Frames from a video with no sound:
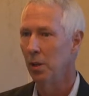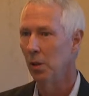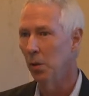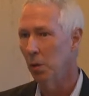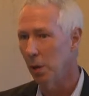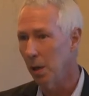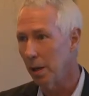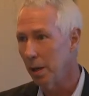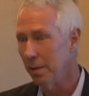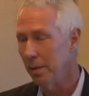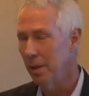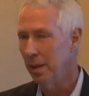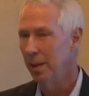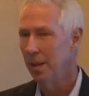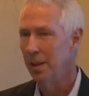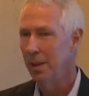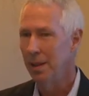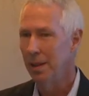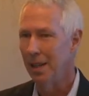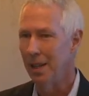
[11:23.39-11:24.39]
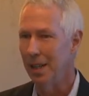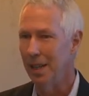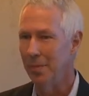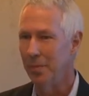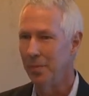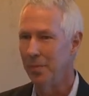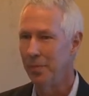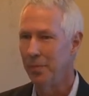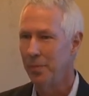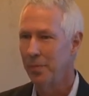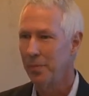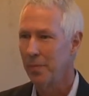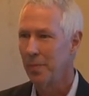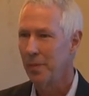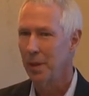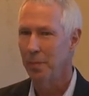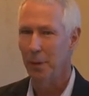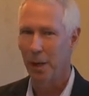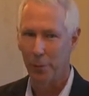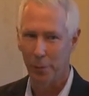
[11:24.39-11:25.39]
Or
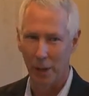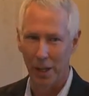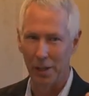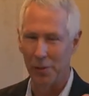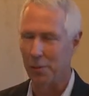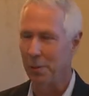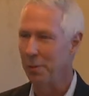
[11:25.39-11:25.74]
my friends